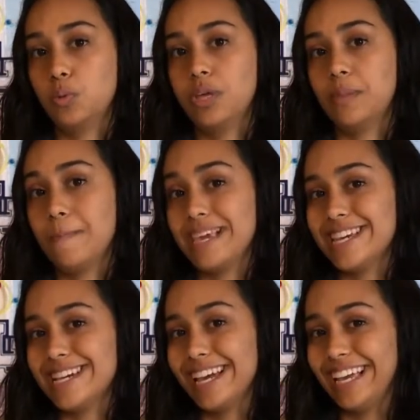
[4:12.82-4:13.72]
with
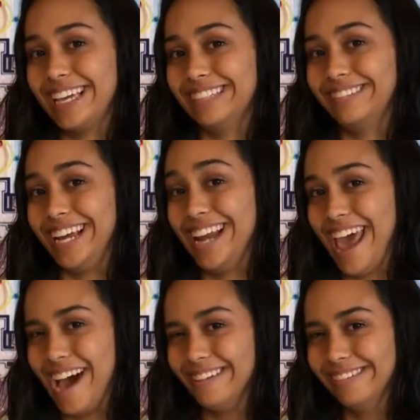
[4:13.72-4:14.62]
me right
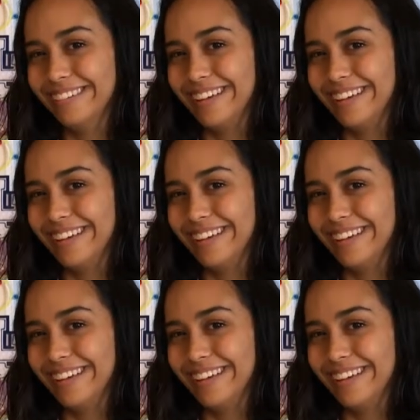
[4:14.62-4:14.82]
now